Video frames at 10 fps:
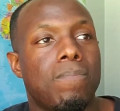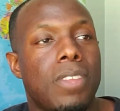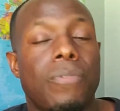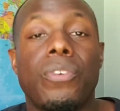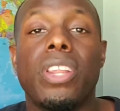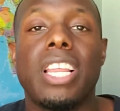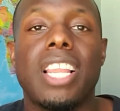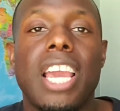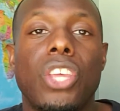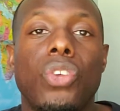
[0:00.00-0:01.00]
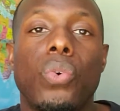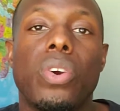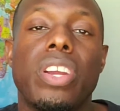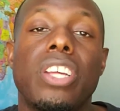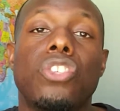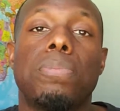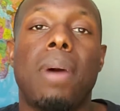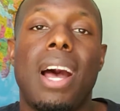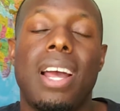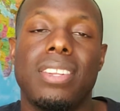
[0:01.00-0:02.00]
feeling like you are in a
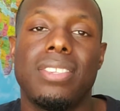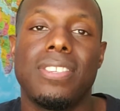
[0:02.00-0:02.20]
spot